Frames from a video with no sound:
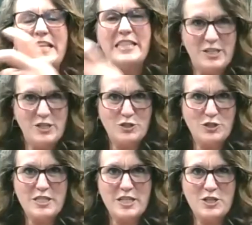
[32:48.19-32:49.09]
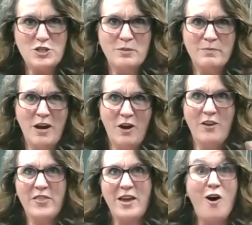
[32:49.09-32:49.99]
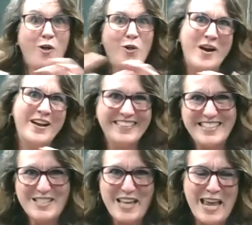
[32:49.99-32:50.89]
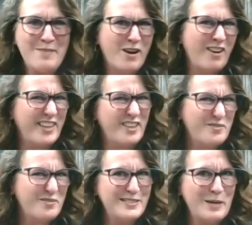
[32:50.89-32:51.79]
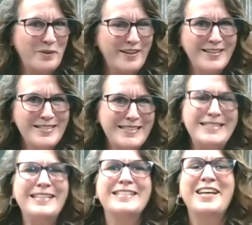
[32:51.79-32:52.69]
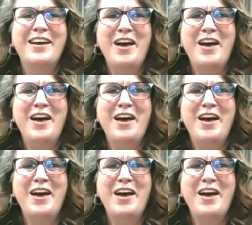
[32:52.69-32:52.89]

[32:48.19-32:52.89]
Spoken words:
the interstitium, are they all one and the same? Are they three separate entities?